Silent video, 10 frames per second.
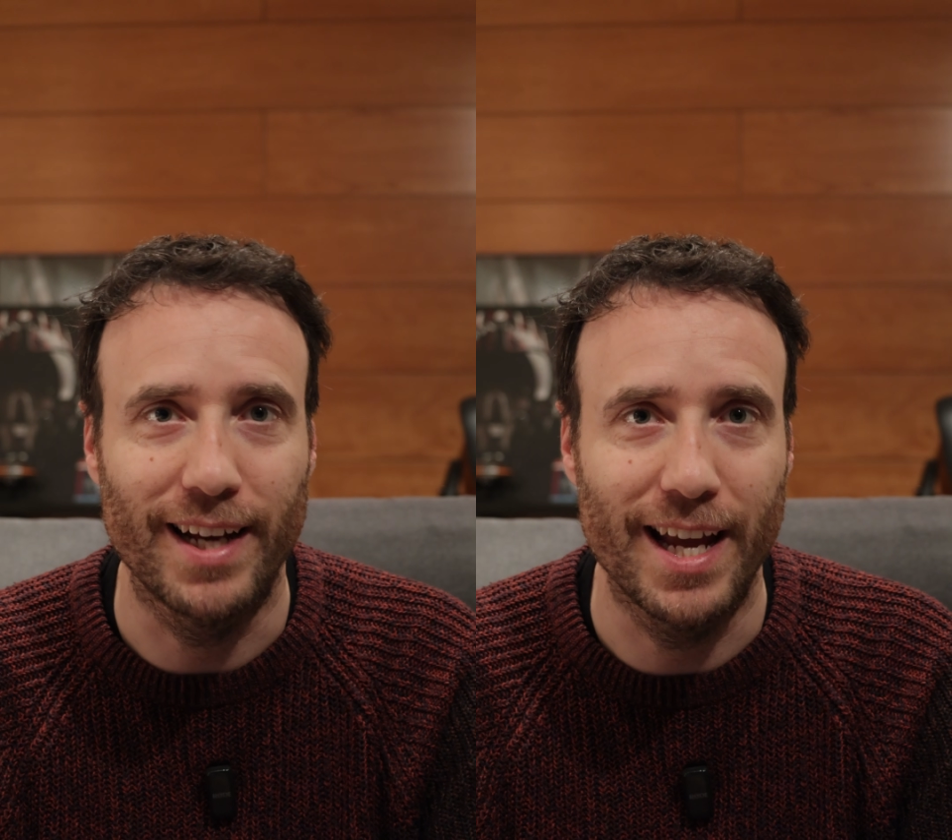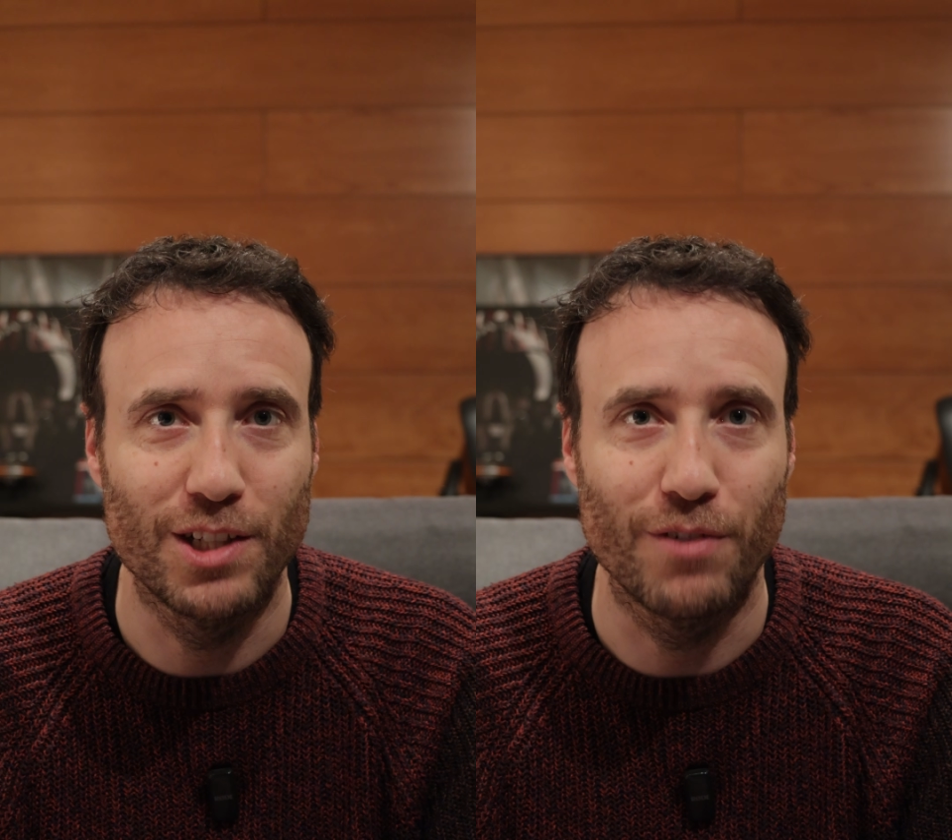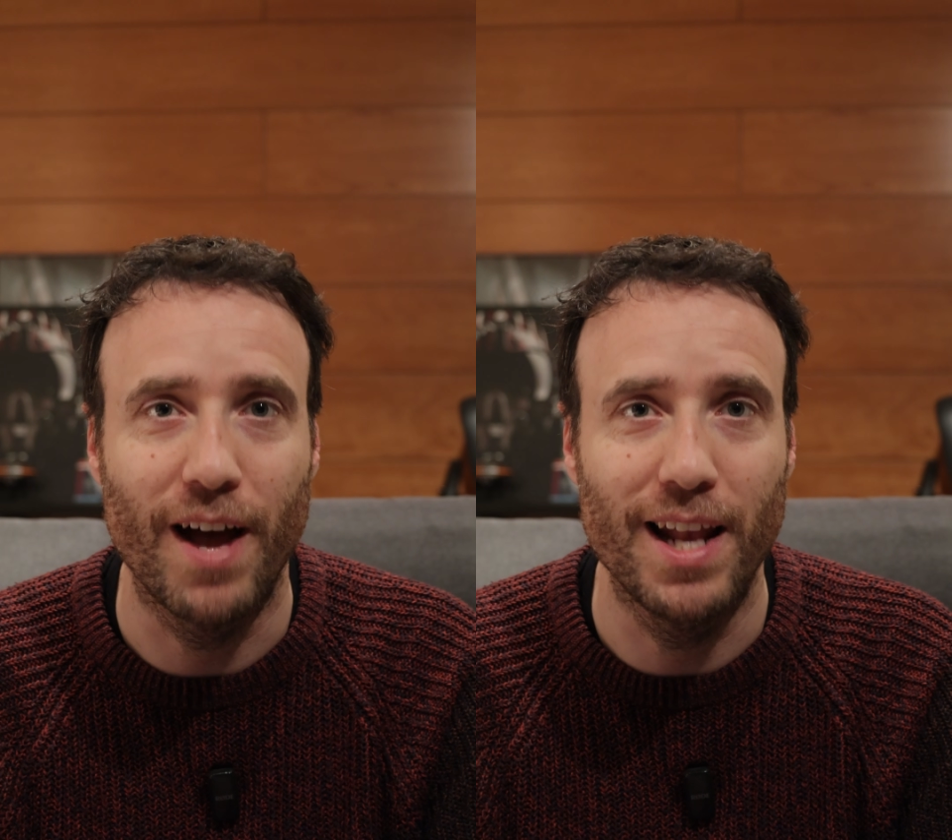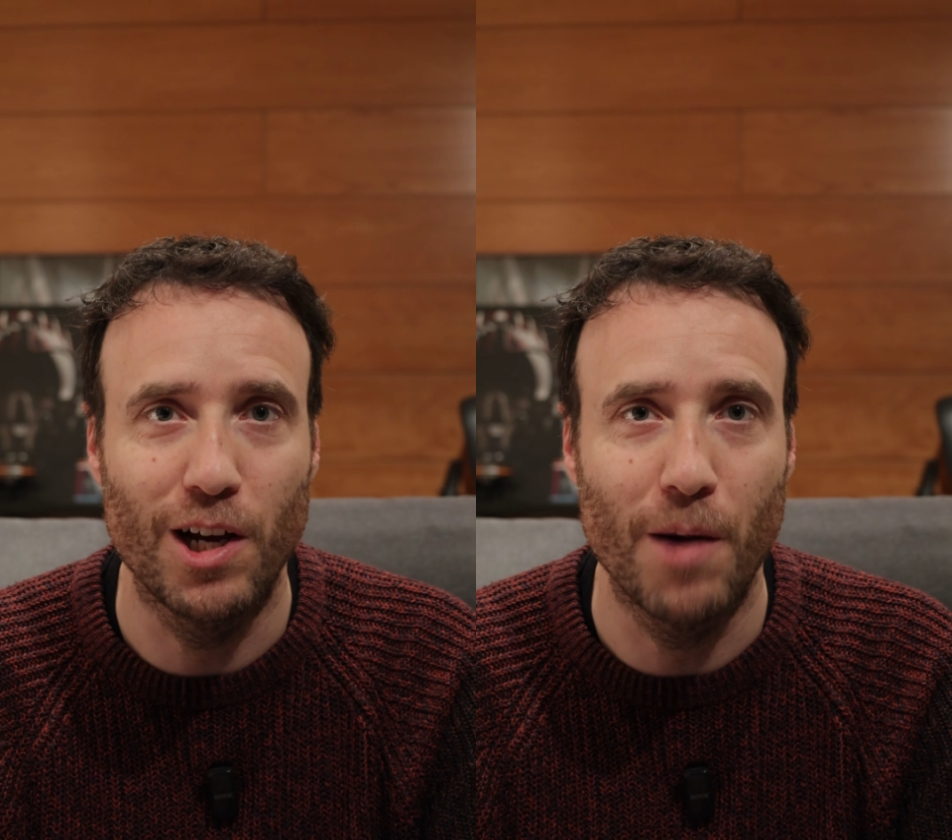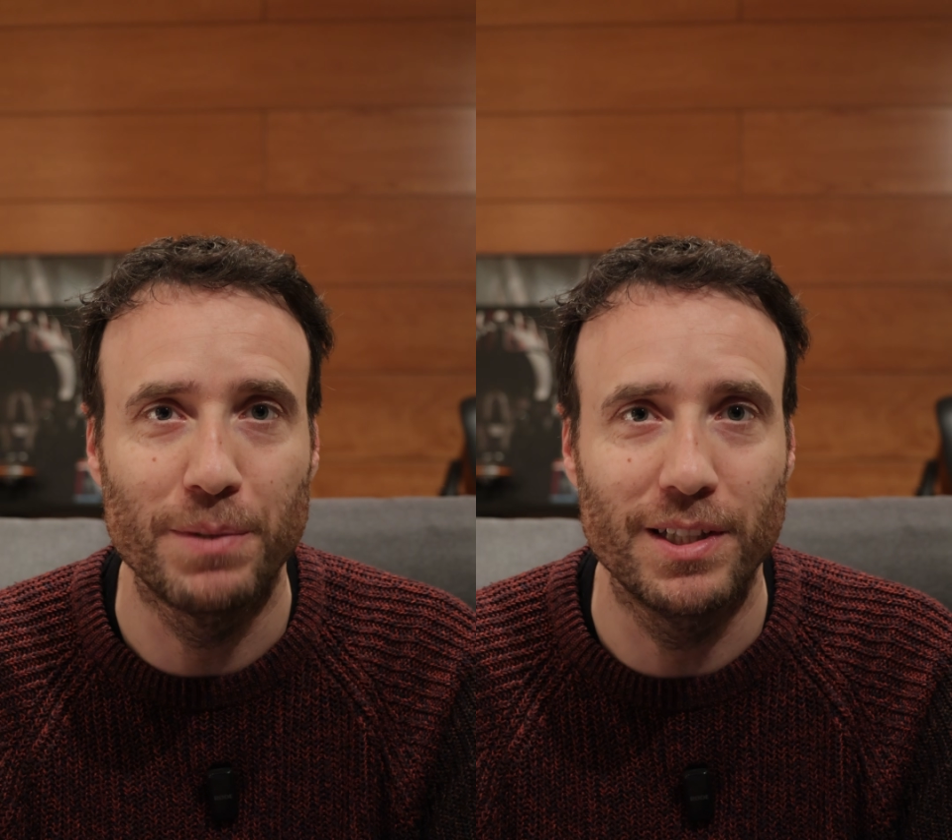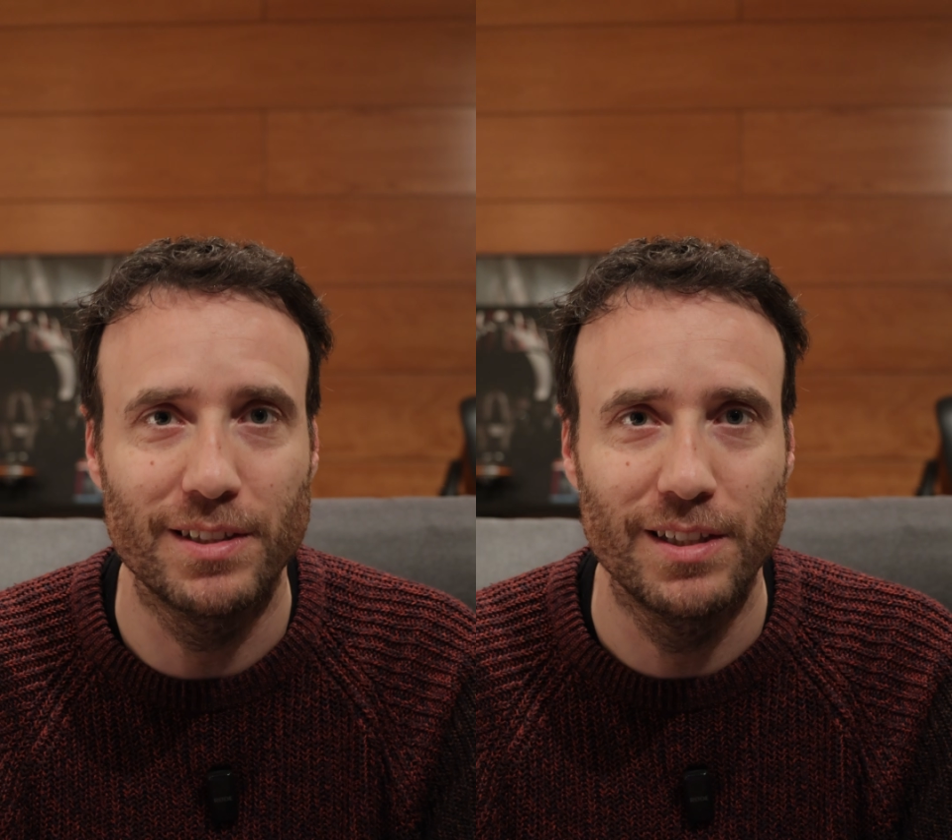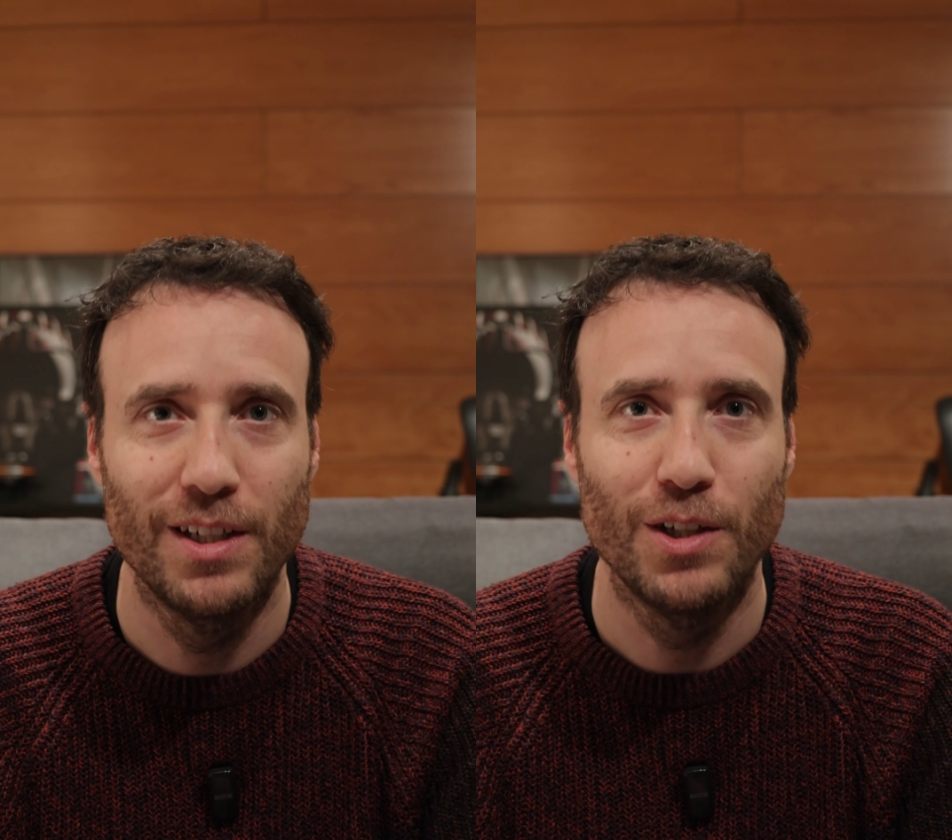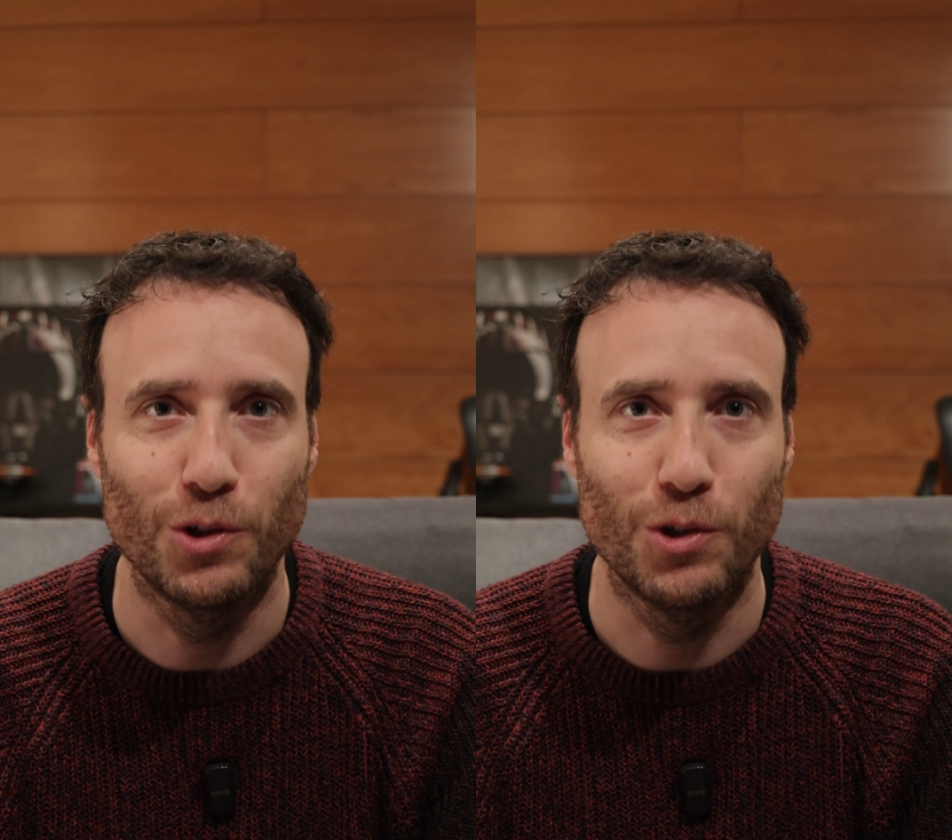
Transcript: the case of helicopters,